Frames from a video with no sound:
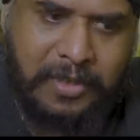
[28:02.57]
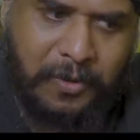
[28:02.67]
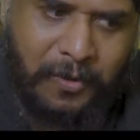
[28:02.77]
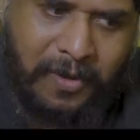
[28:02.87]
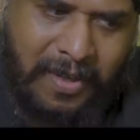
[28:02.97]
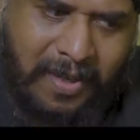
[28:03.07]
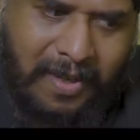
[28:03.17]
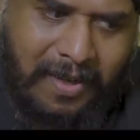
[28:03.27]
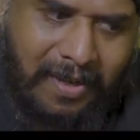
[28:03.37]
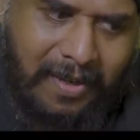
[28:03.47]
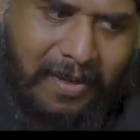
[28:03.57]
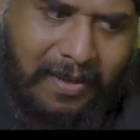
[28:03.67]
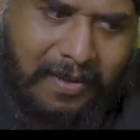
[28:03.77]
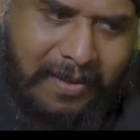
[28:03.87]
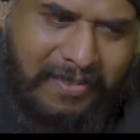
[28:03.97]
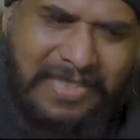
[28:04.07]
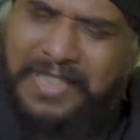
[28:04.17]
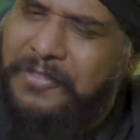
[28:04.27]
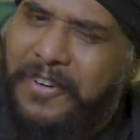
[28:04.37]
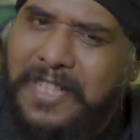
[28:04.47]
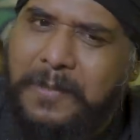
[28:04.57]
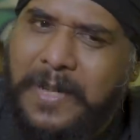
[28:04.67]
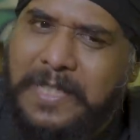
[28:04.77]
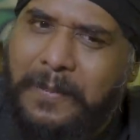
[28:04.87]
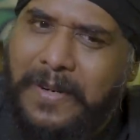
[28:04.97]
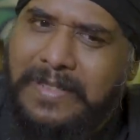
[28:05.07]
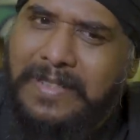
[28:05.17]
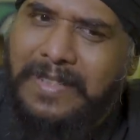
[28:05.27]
So it was just first principles.